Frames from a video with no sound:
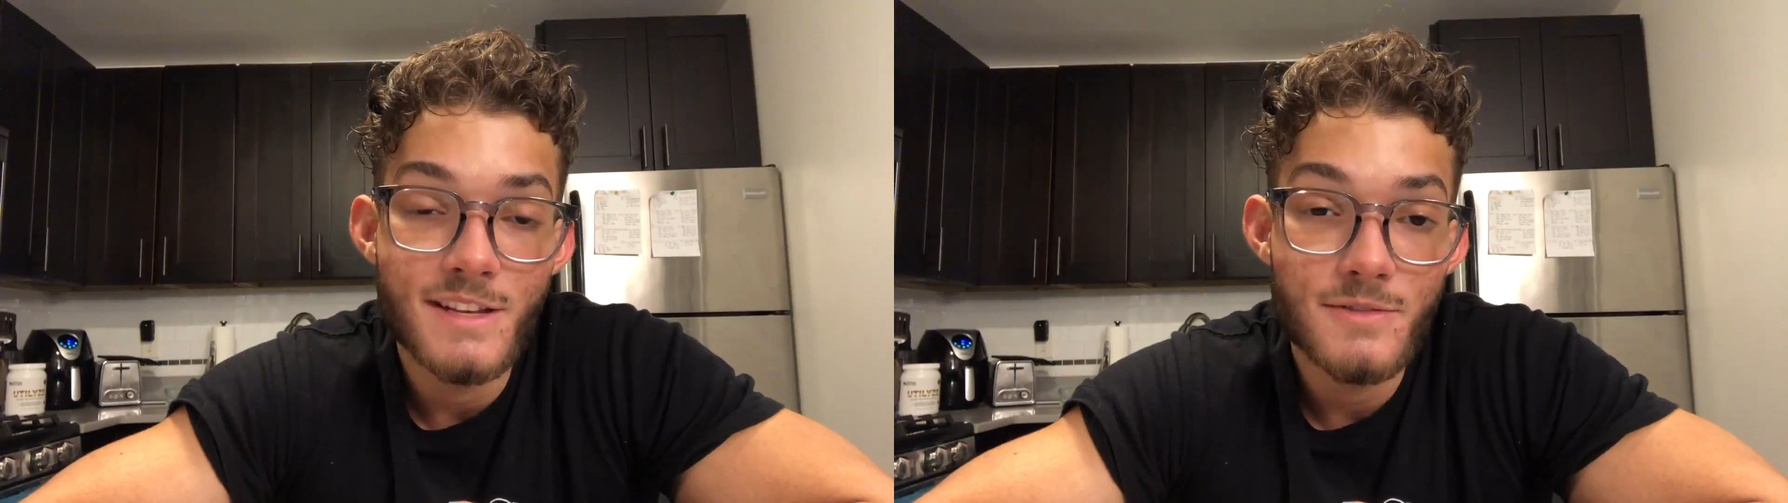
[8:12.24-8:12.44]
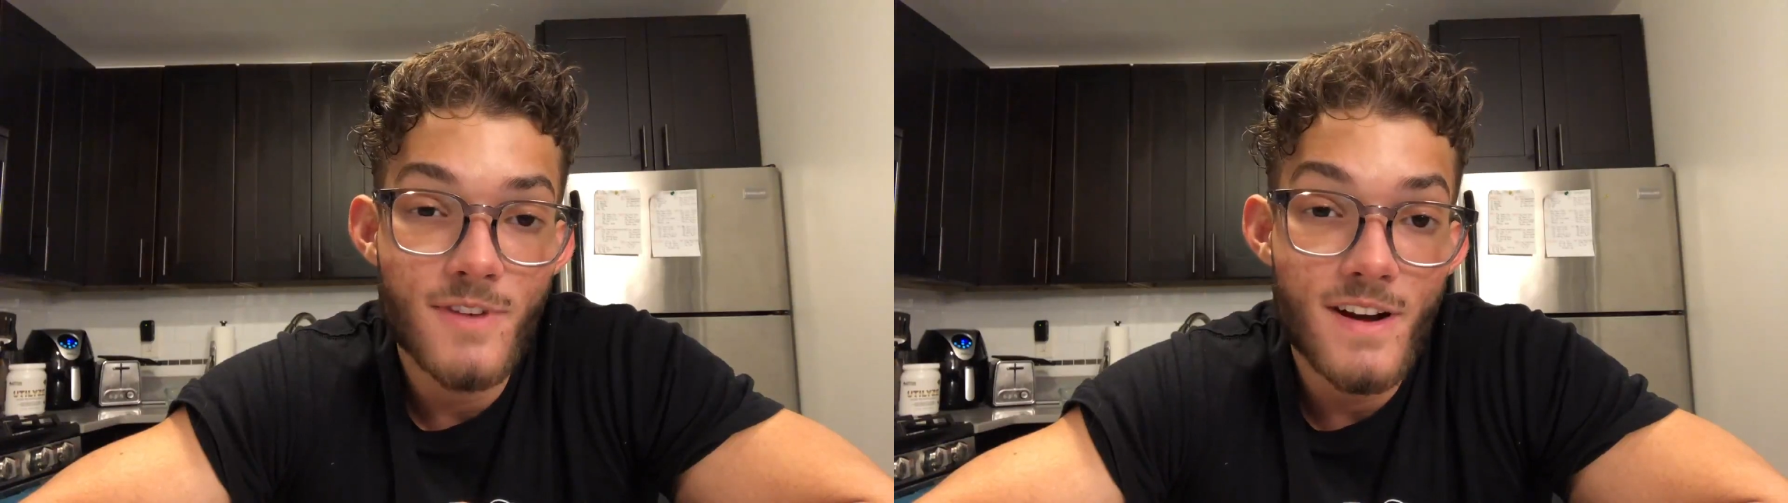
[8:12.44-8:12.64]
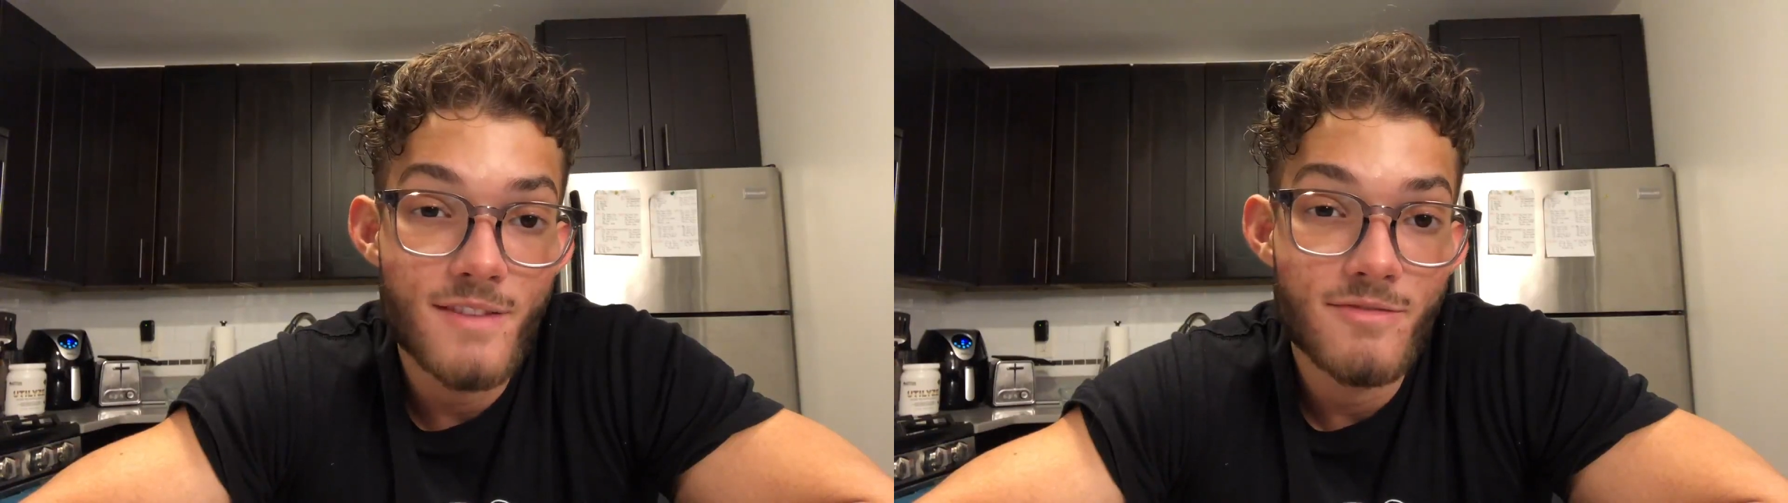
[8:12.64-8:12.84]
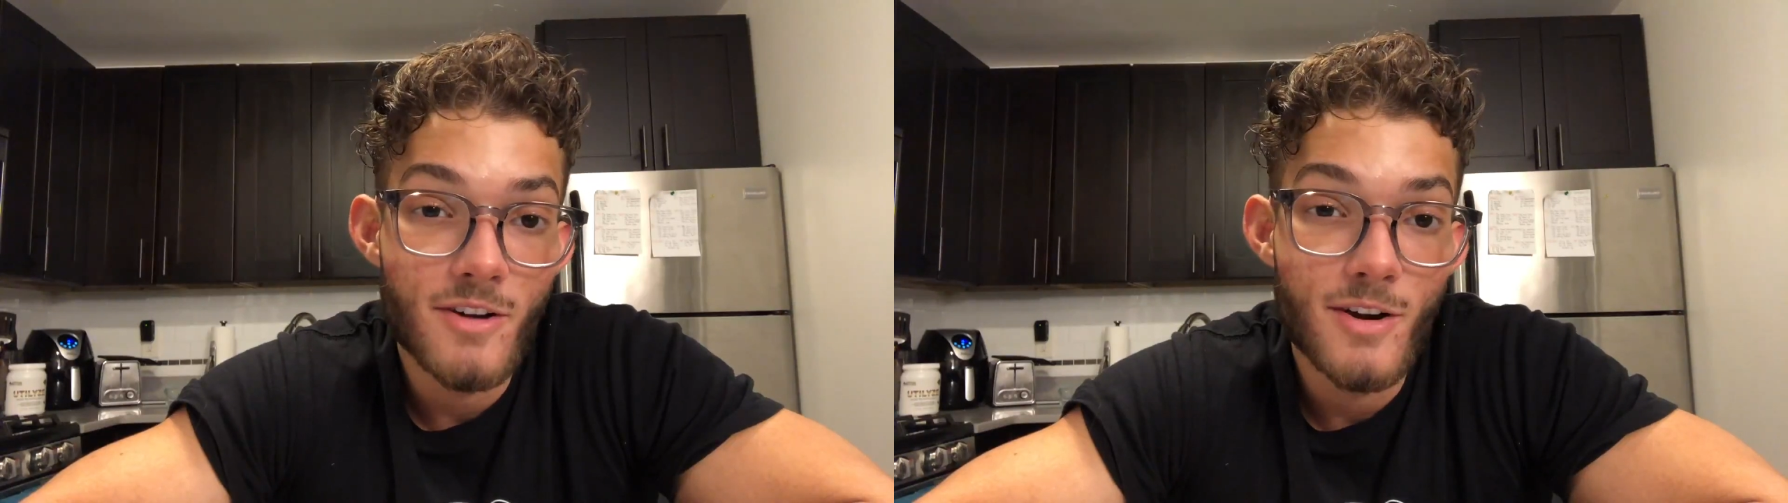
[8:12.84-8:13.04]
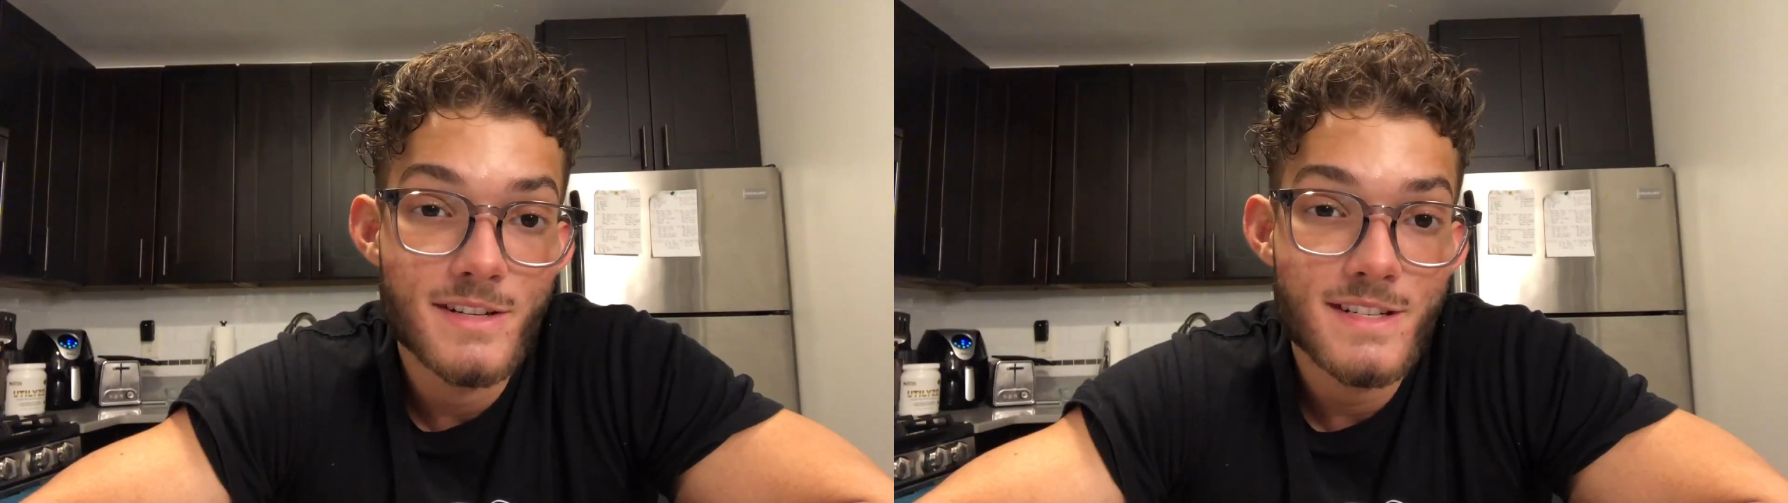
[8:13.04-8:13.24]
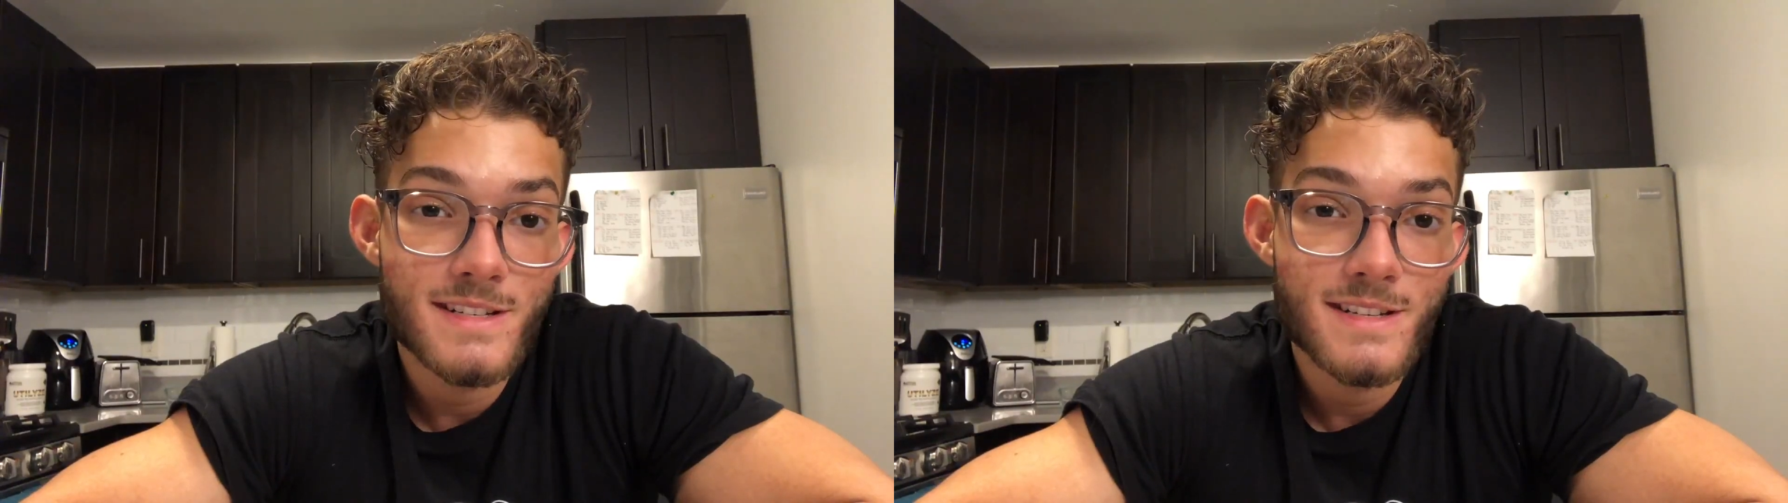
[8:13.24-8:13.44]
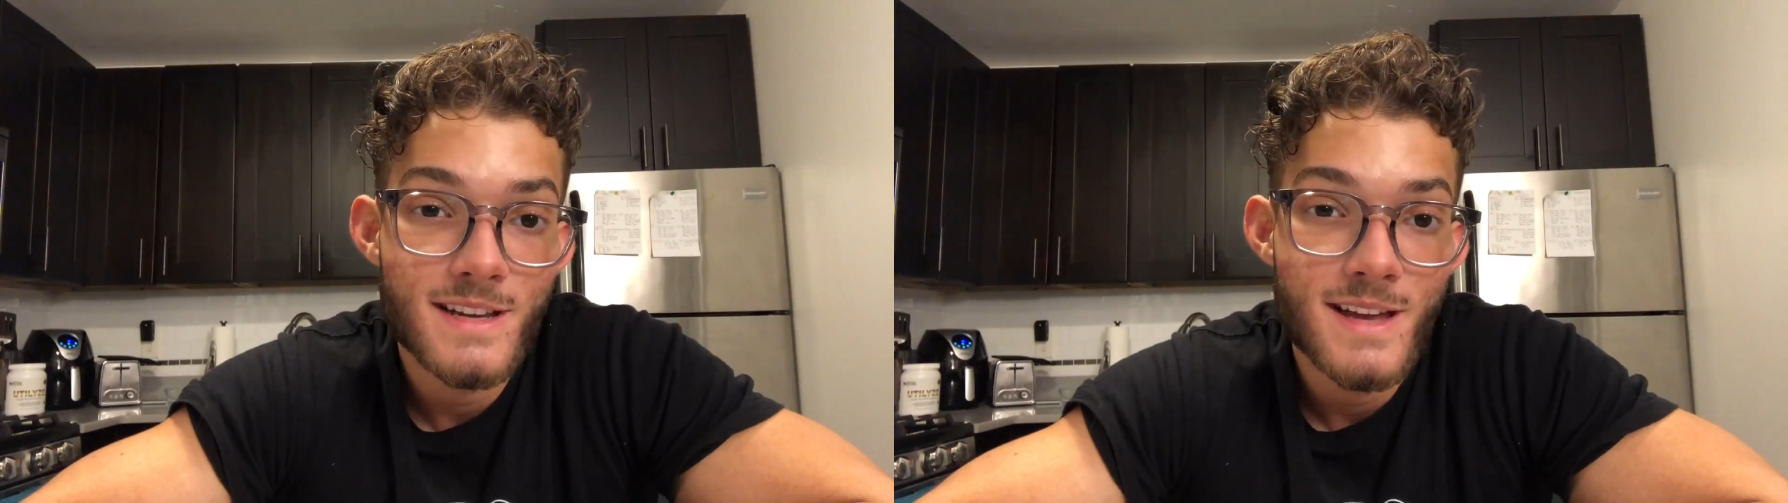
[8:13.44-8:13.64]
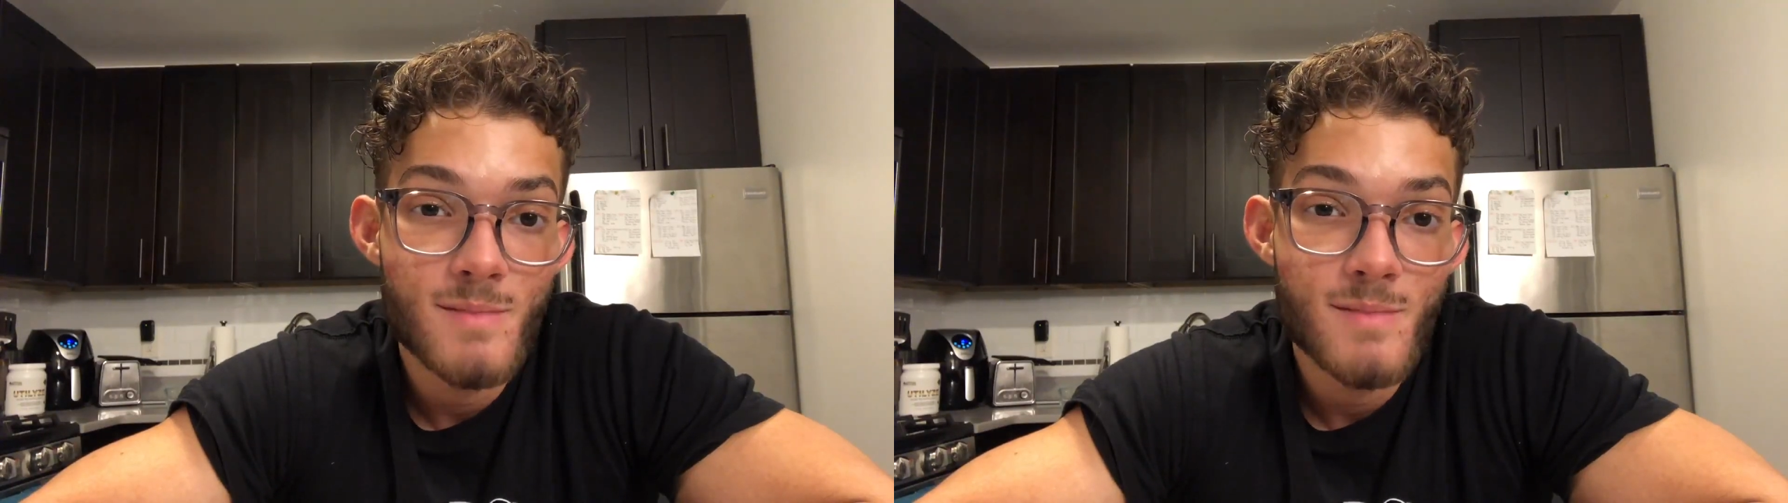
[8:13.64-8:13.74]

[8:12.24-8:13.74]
fun at first,